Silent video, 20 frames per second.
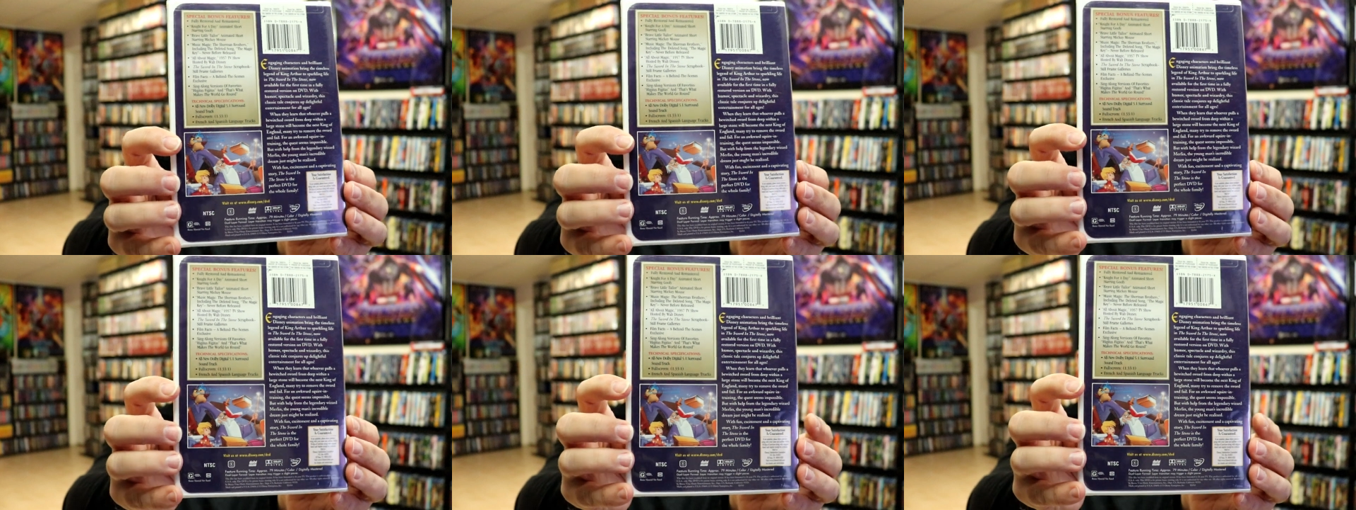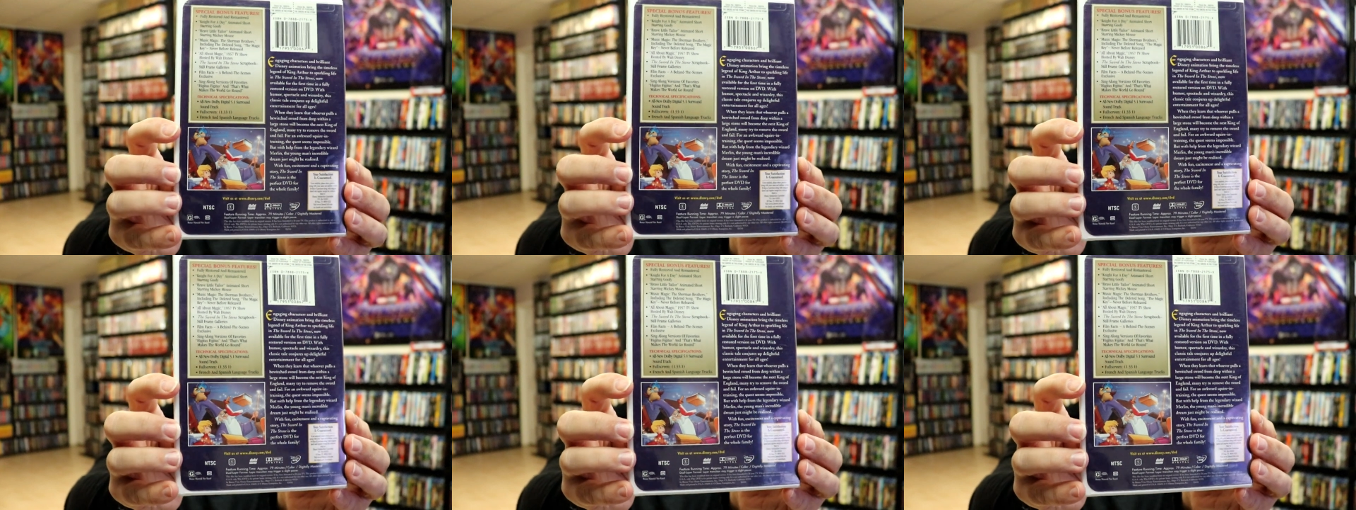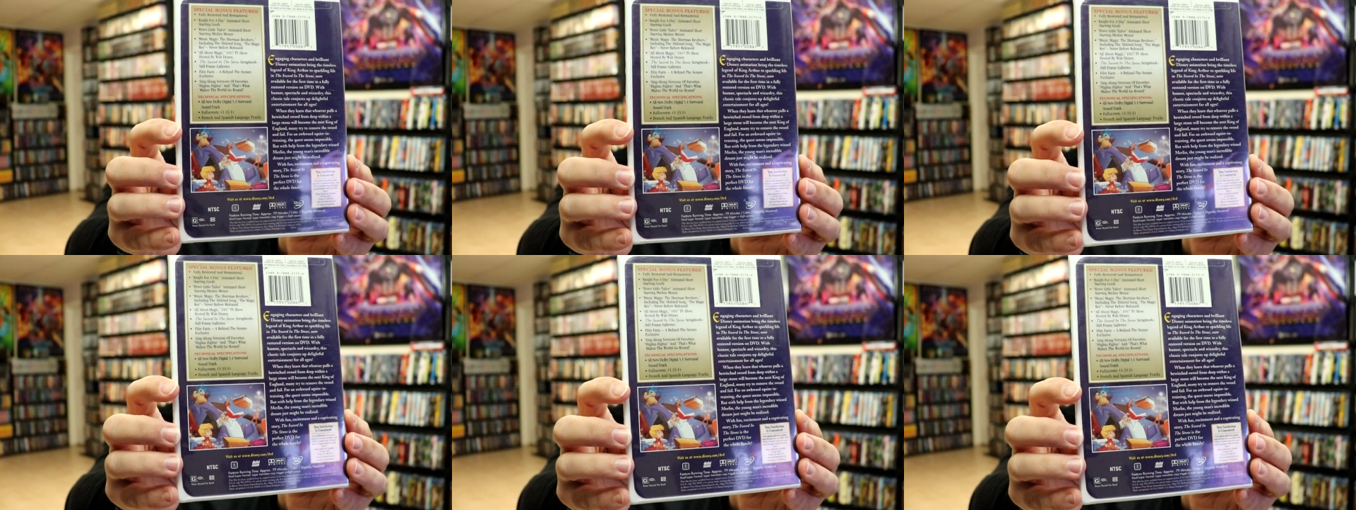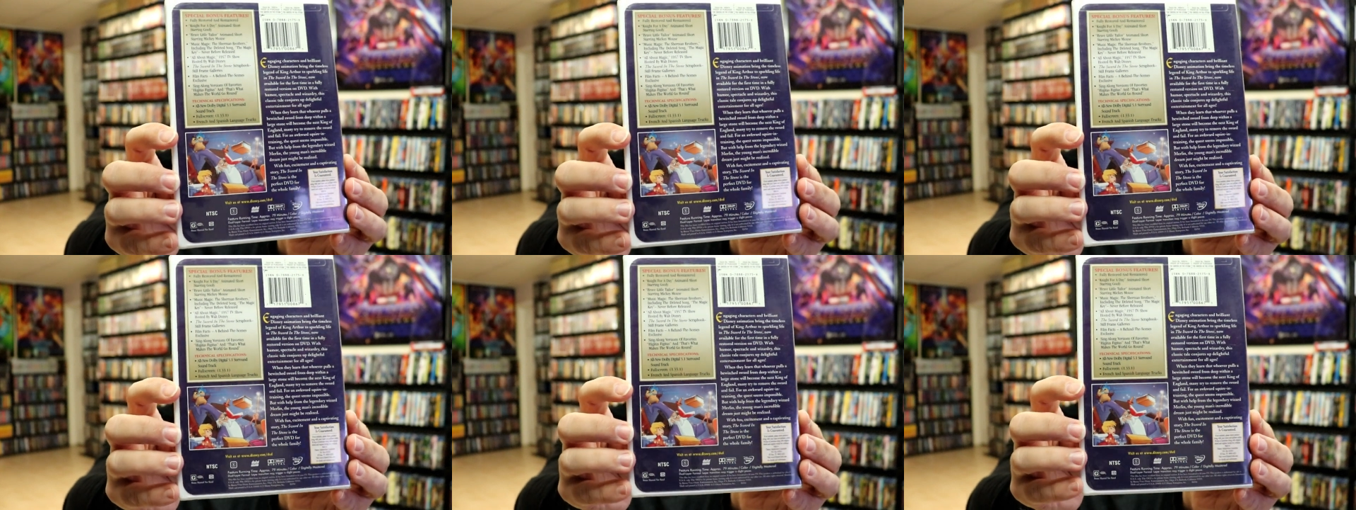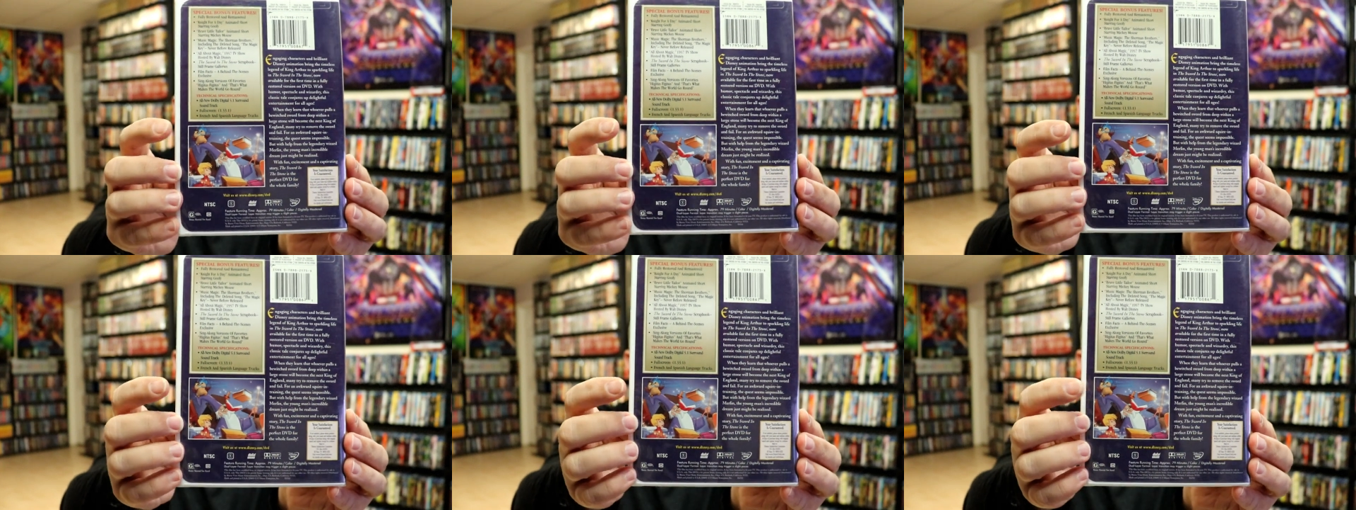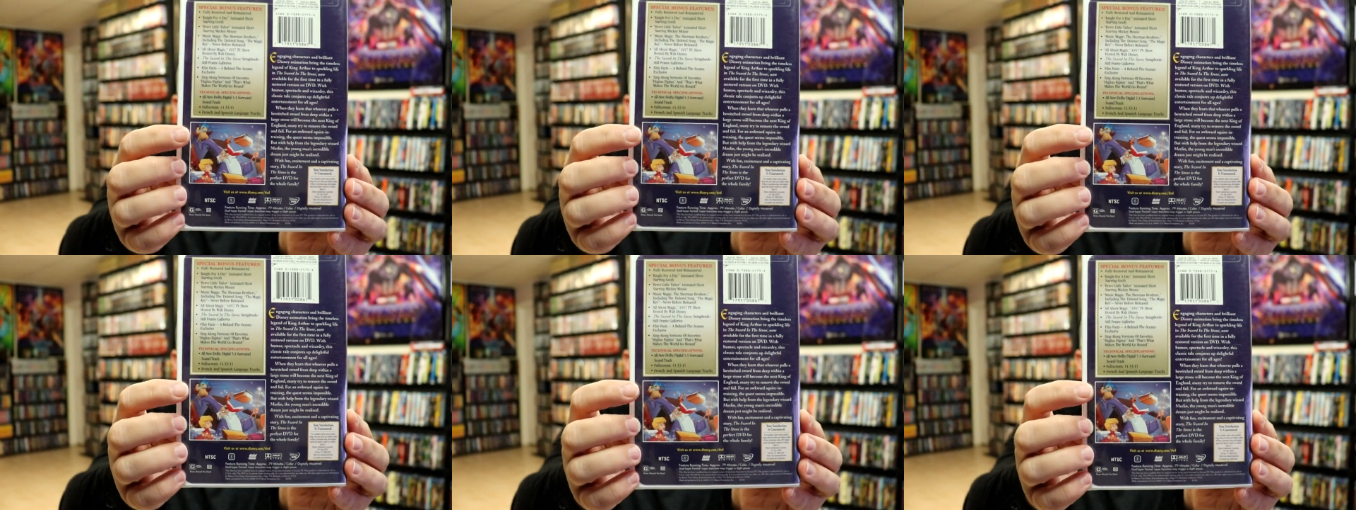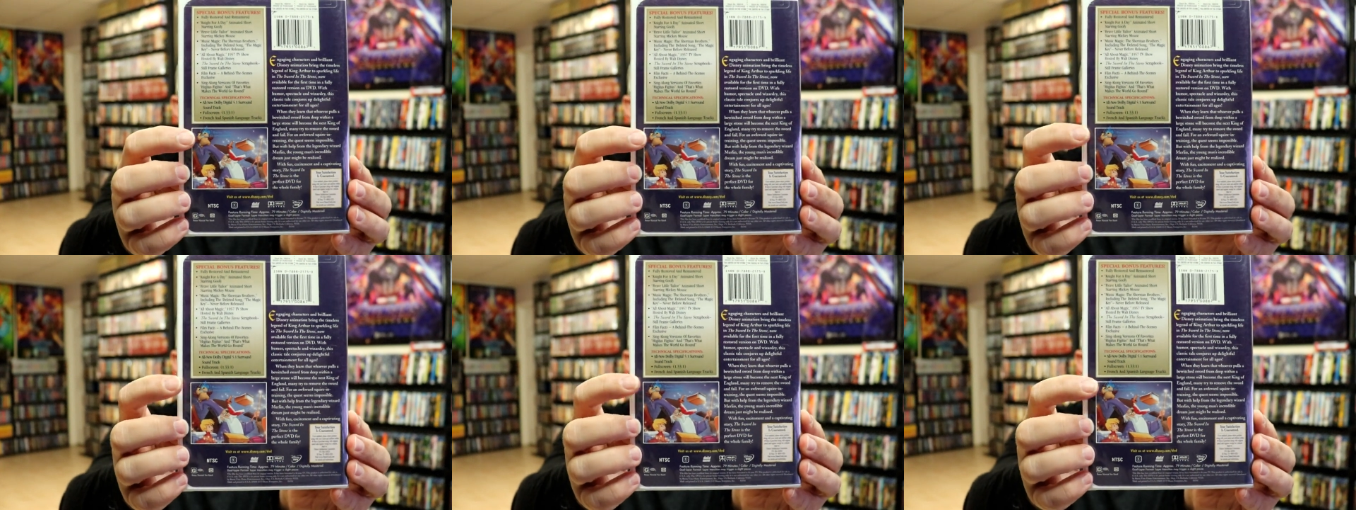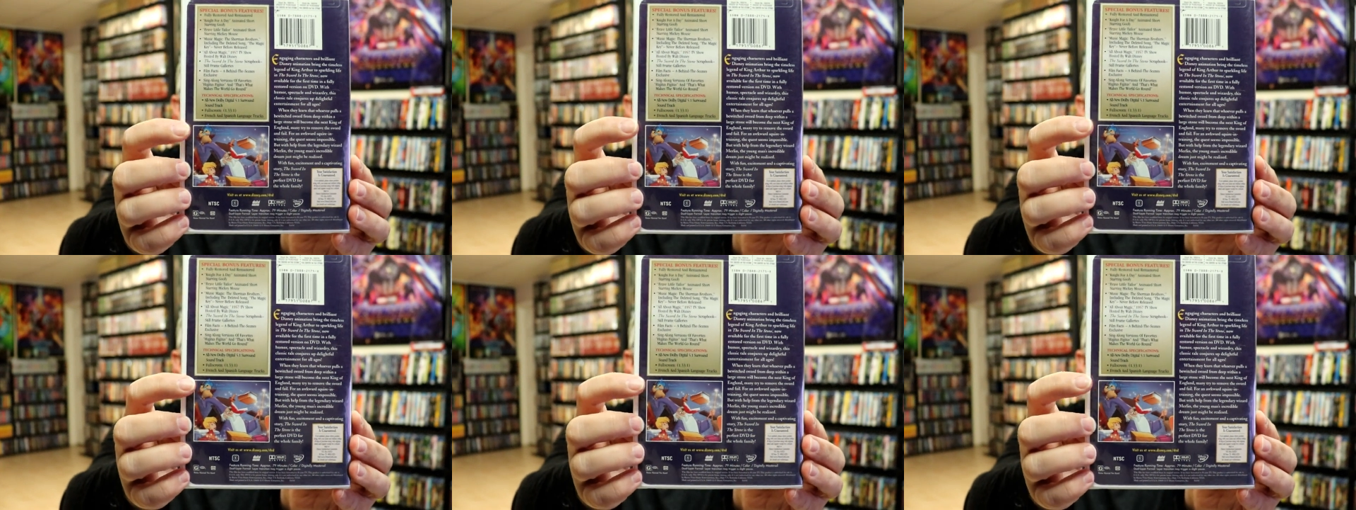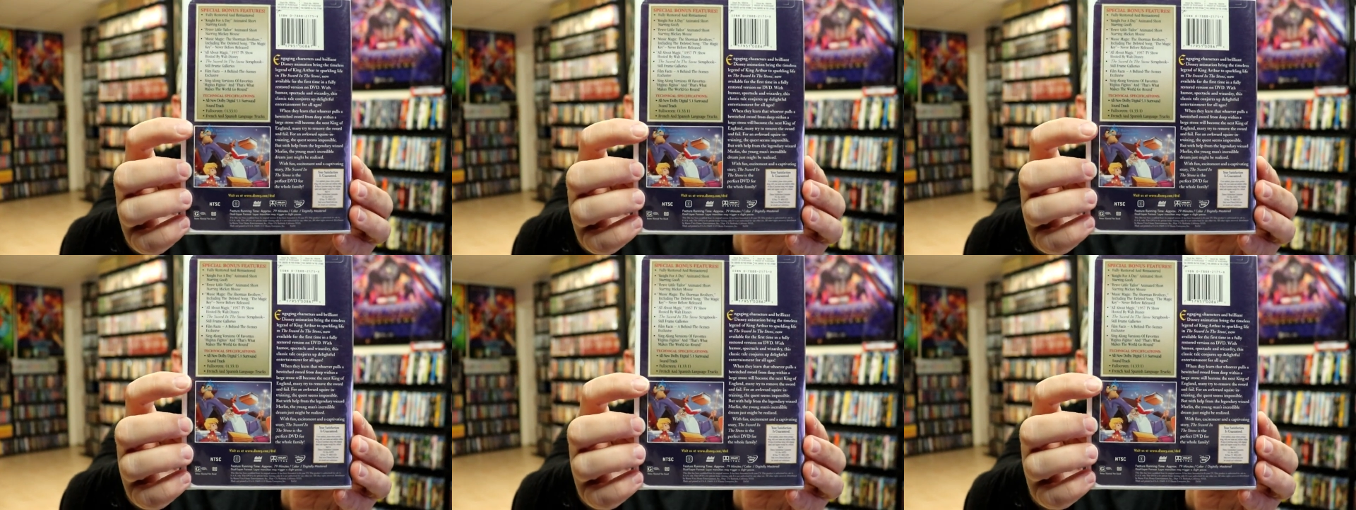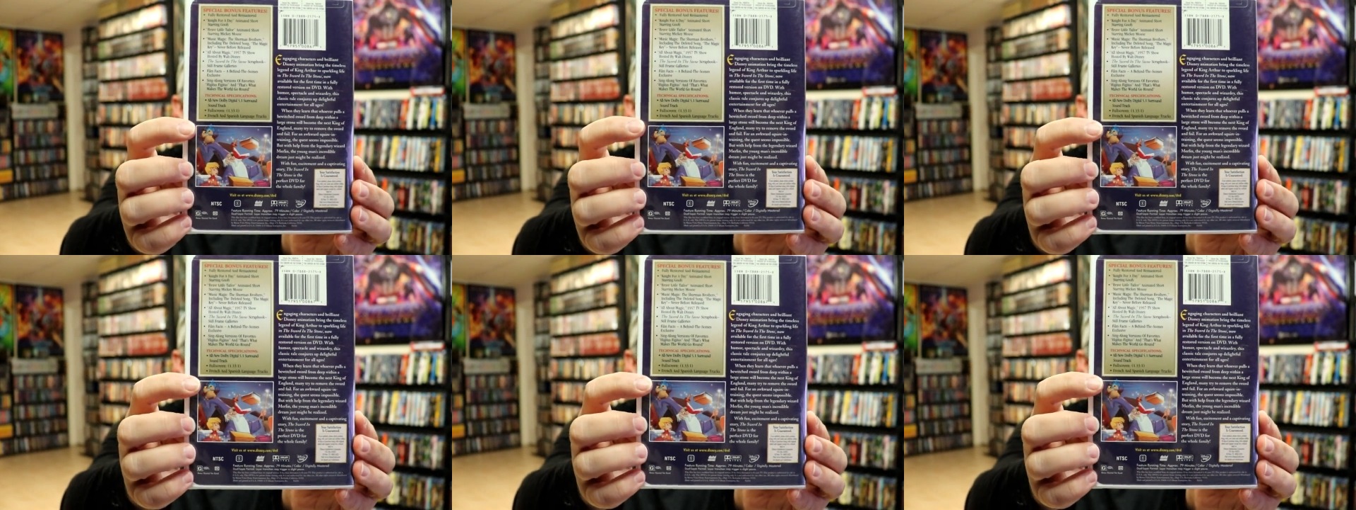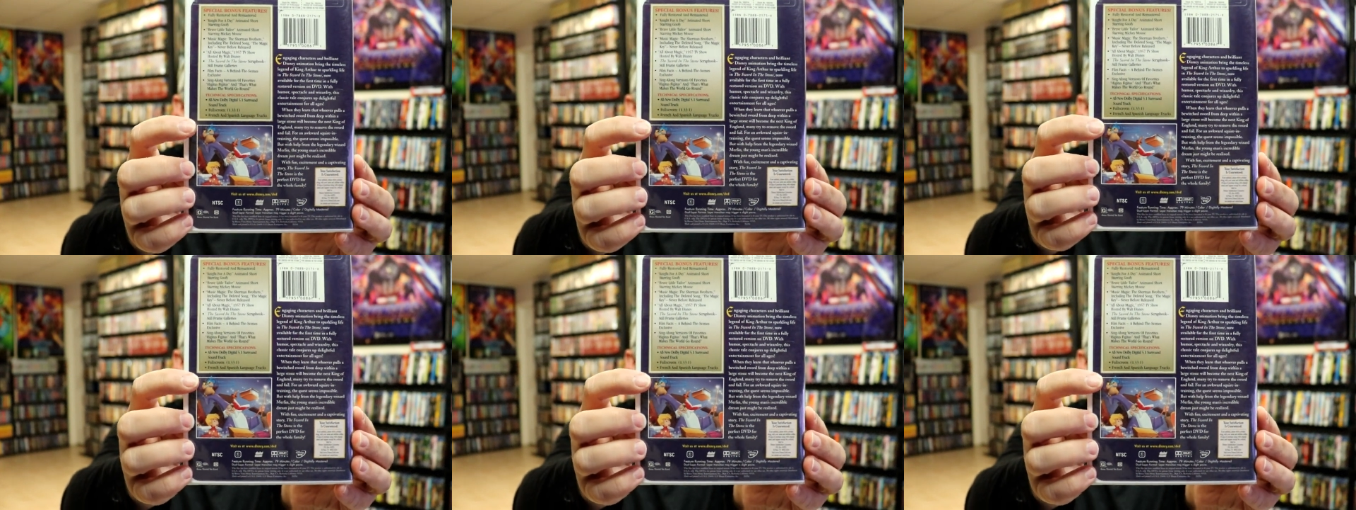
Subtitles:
Nobody's mouth can be seen.